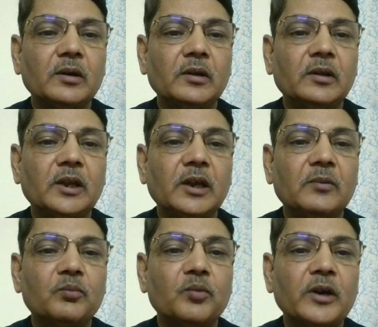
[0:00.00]
they
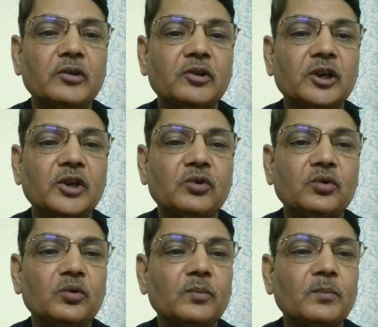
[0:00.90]
are
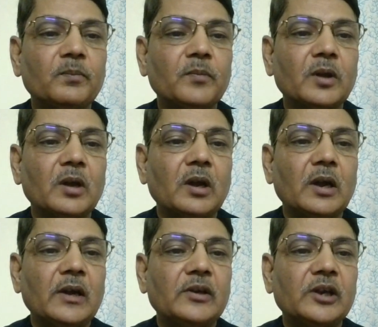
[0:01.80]
0.32,
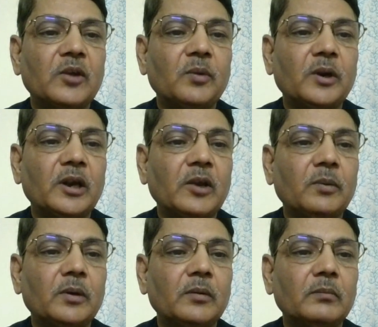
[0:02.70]
and
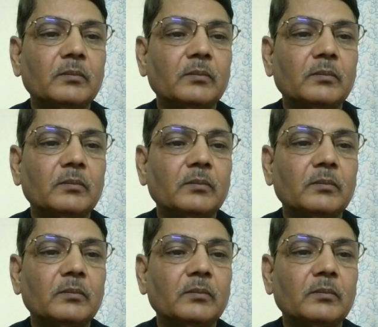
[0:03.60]
A1A1,